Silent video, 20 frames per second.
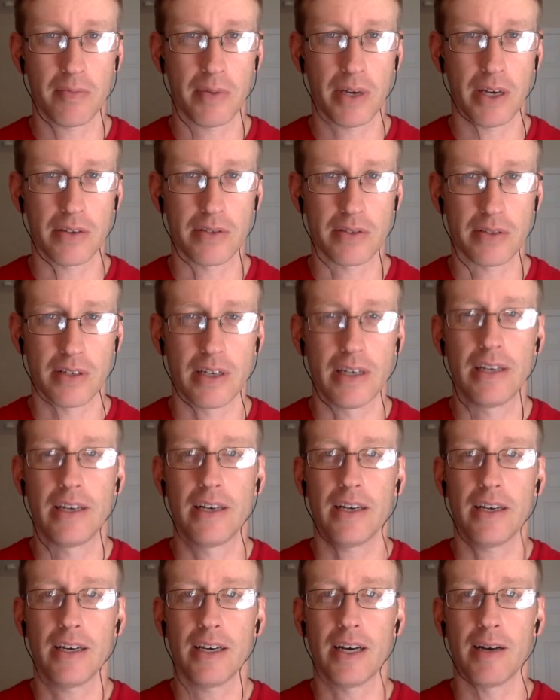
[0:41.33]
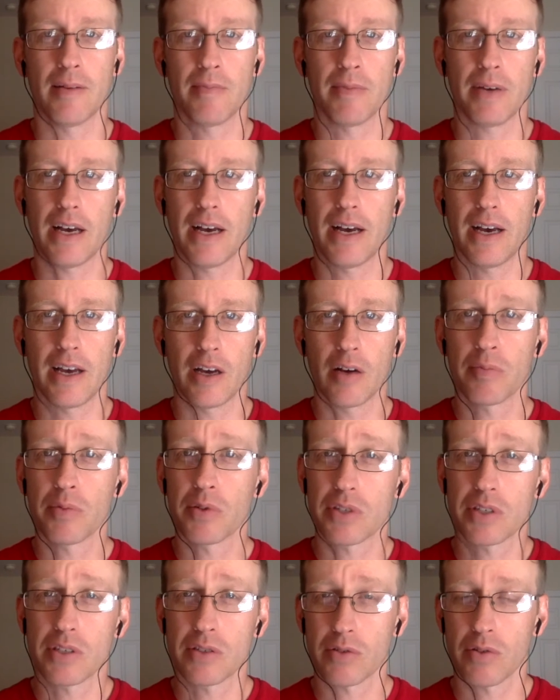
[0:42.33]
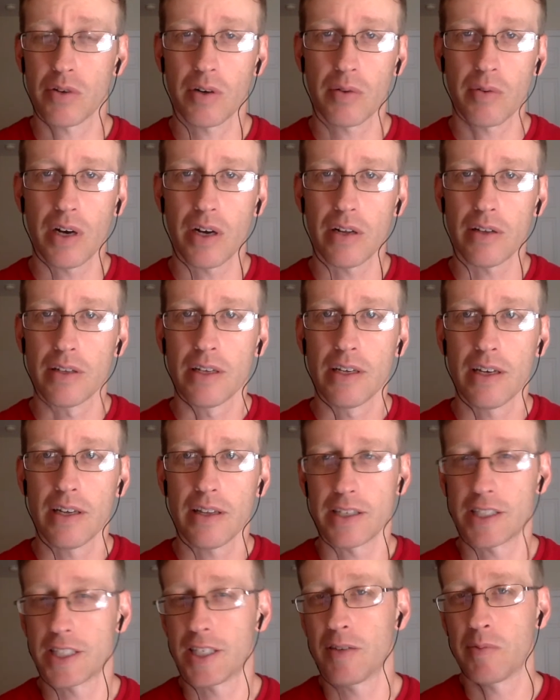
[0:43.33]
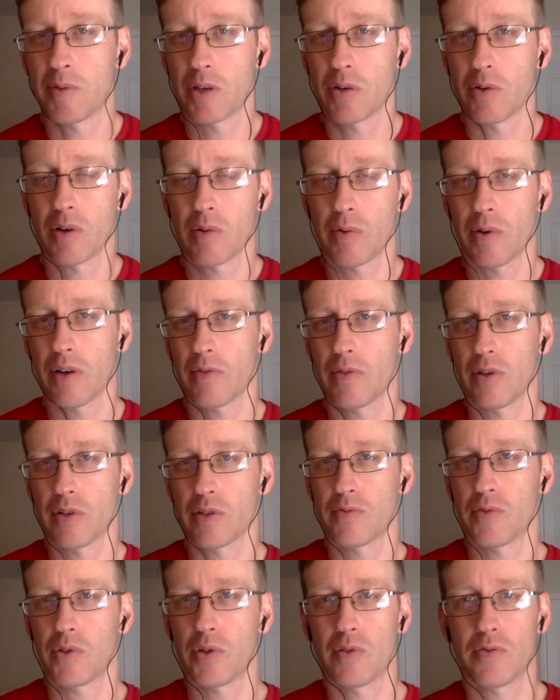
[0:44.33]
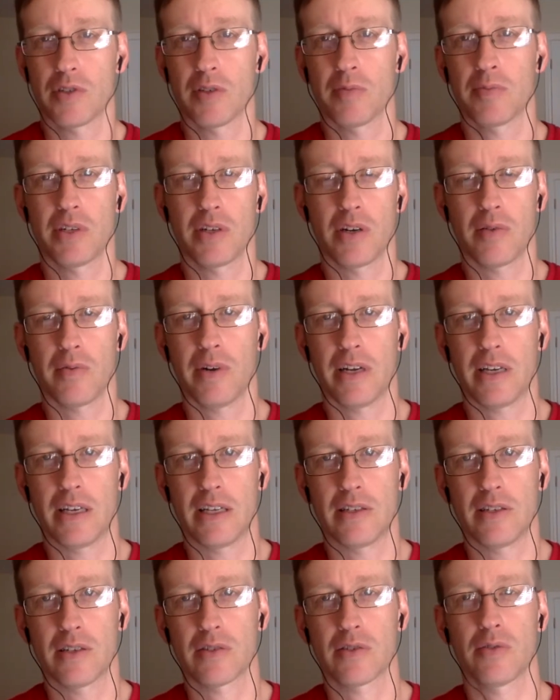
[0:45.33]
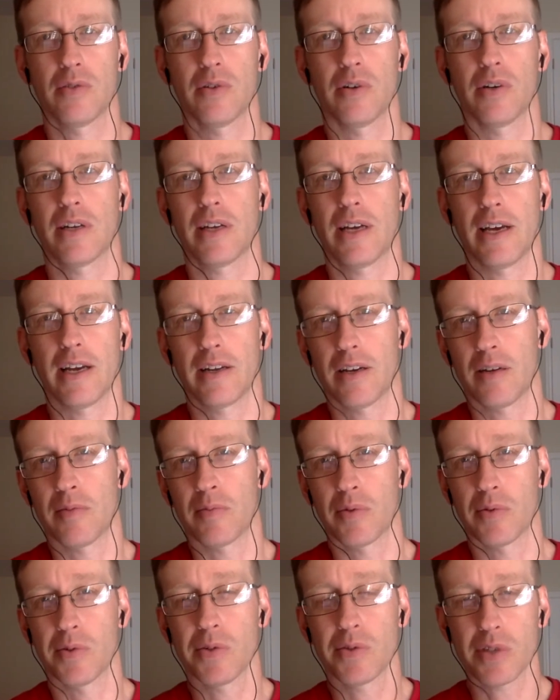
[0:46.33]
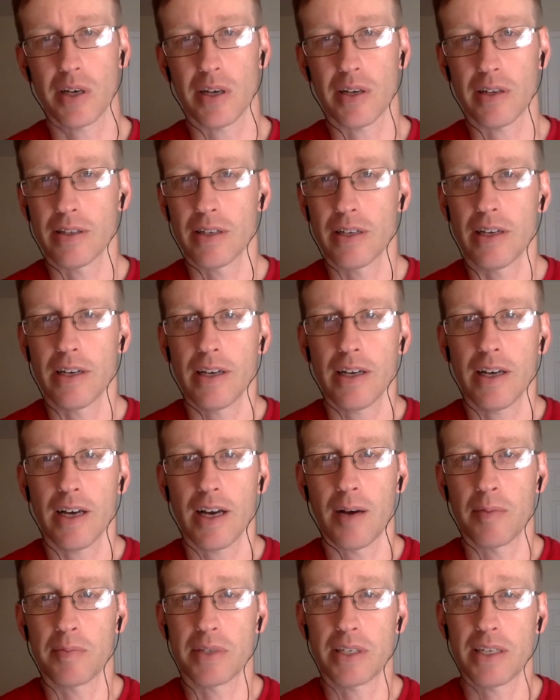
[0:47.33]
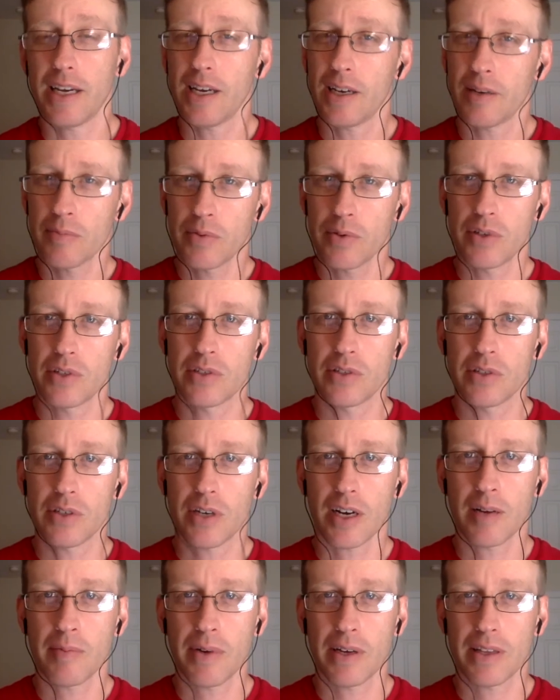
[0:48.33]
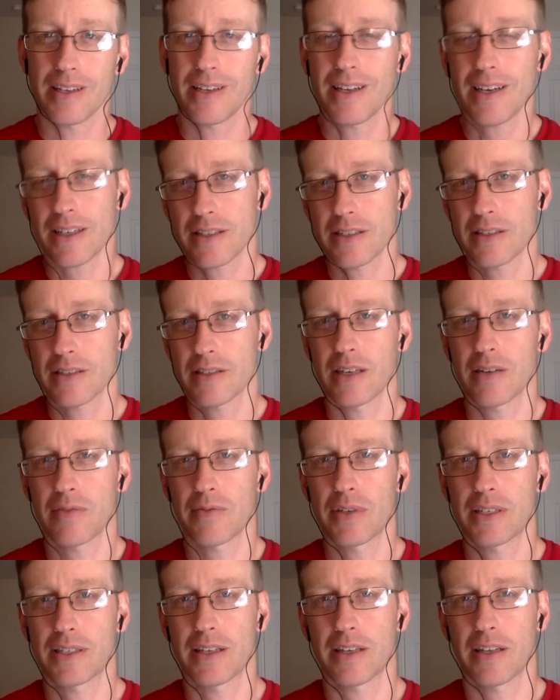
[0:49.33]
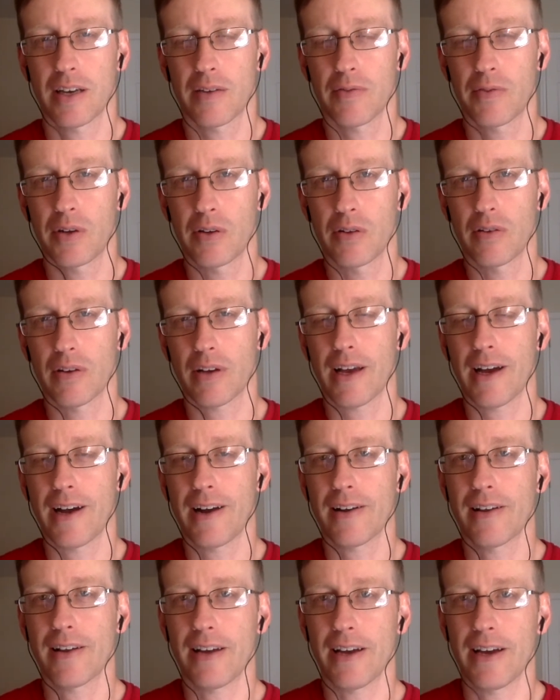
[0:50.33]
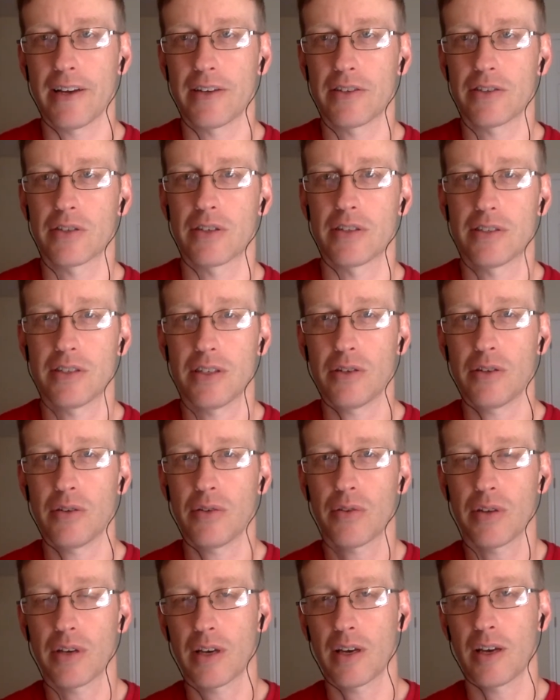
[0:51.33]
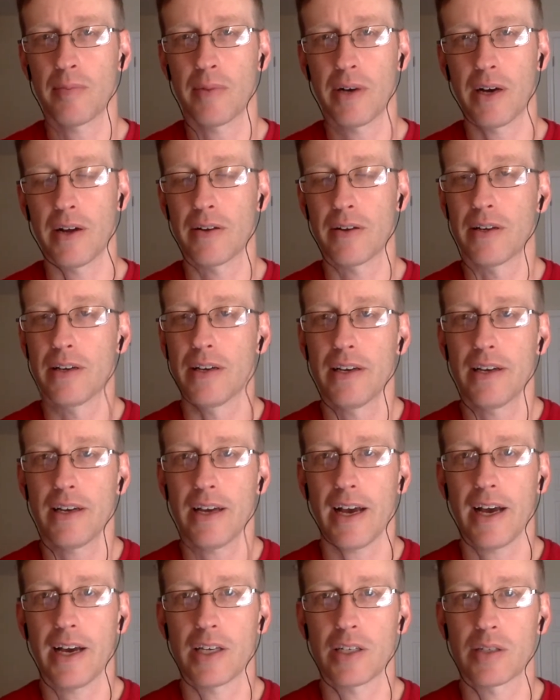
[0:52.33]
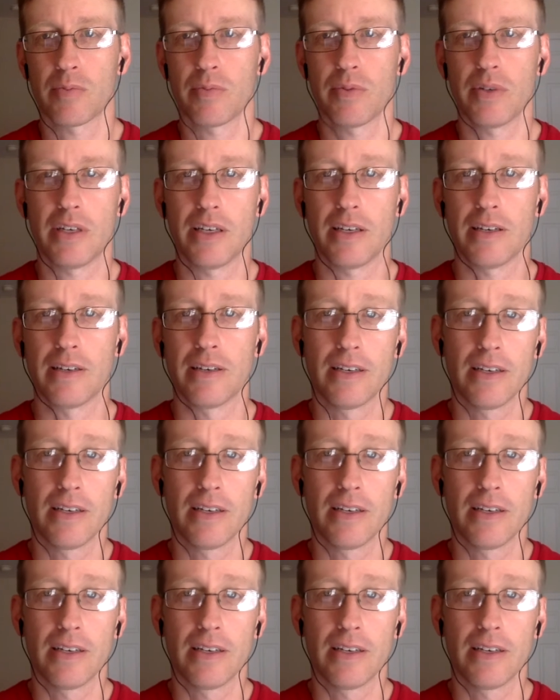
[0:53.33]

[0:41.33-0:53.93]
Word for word: Bales. Um, I hope those things are going well. They seem to be going well for those of you who have jumped in already in Discord and on Perusall, um, today I'm going to talk about the next set of things I'd like for you to look at and to continue thinking about as we